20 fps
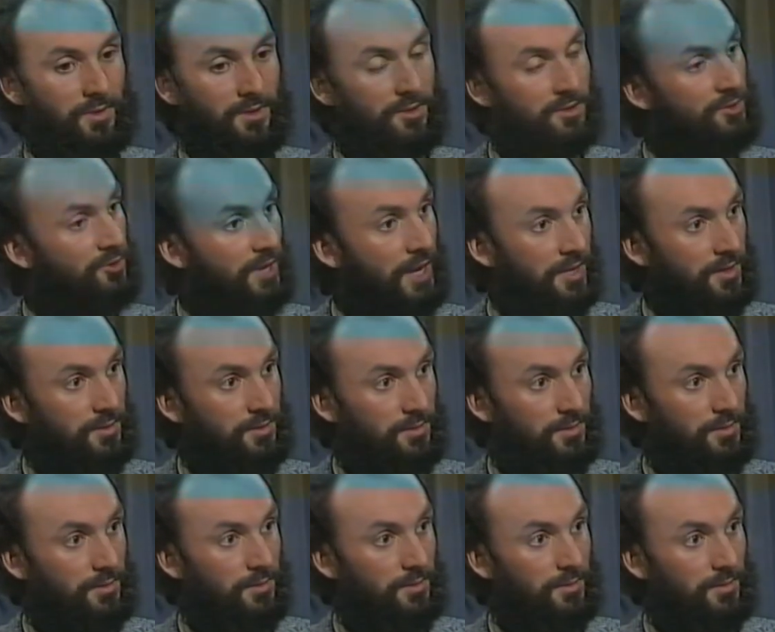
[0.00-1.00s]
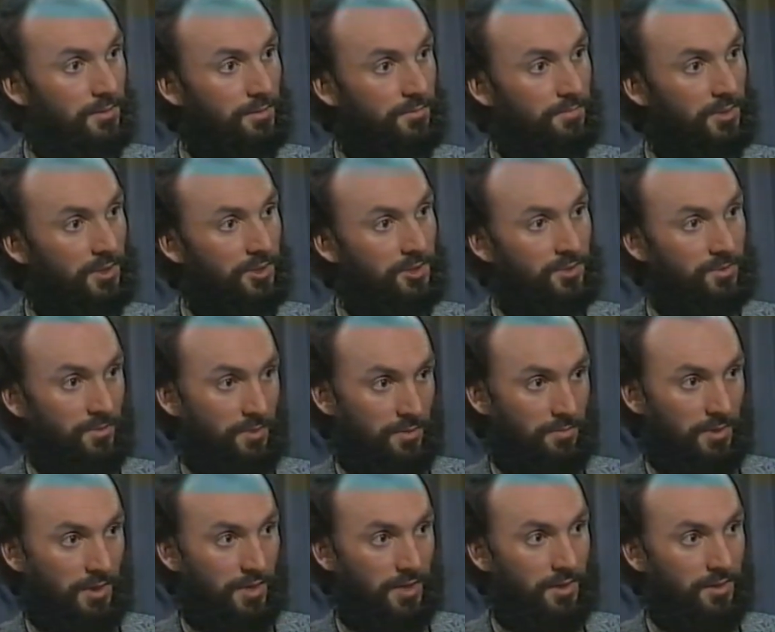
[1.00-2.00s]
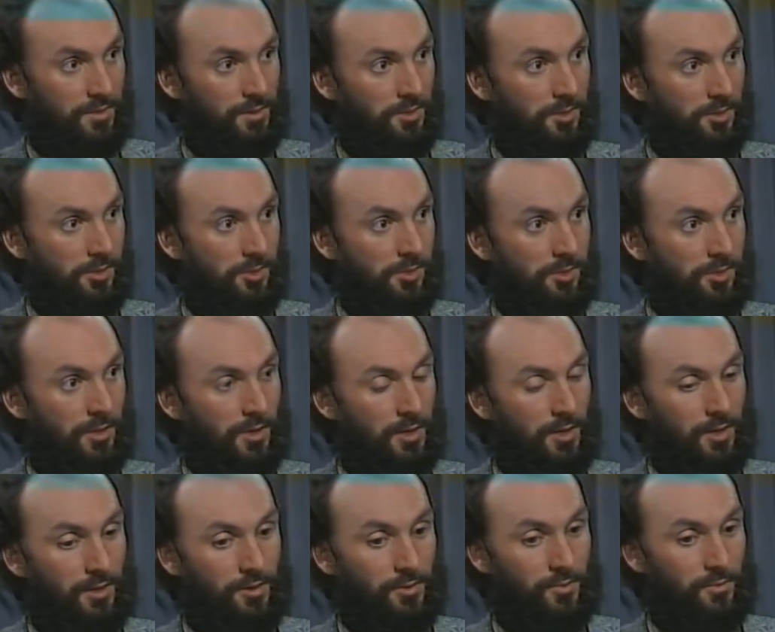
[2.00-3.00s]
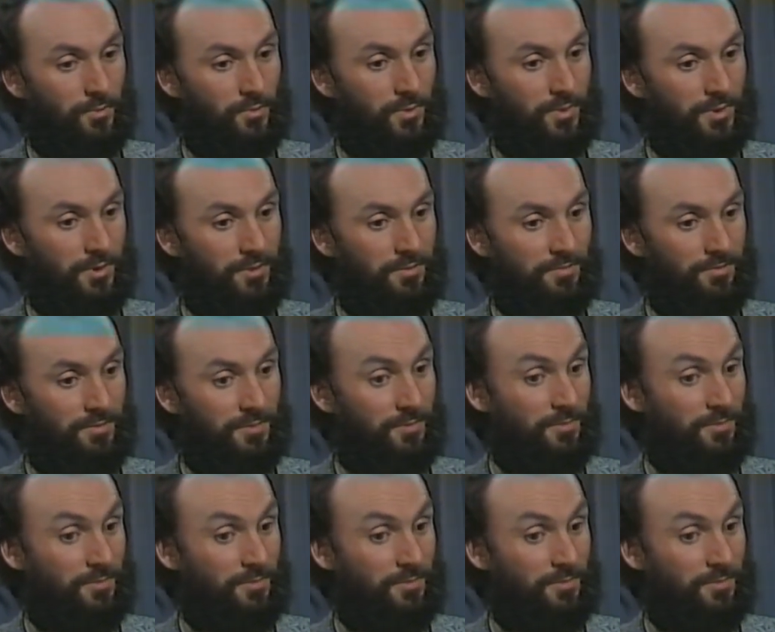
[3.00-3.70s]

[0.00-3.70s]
contracted by sugar planters who were,